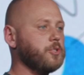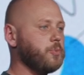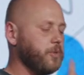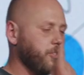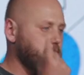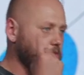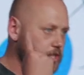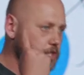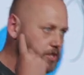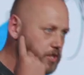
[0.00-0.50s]

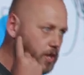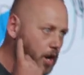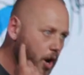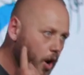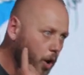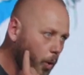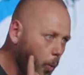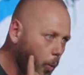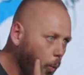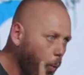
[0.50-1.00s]
with just
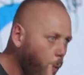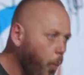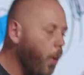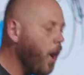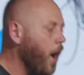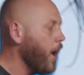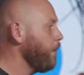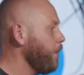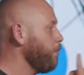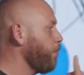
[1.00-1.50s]

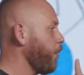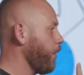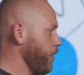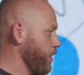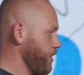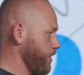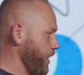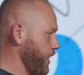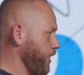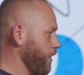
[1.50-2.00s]
one
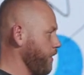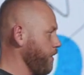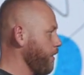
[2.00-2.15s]
person?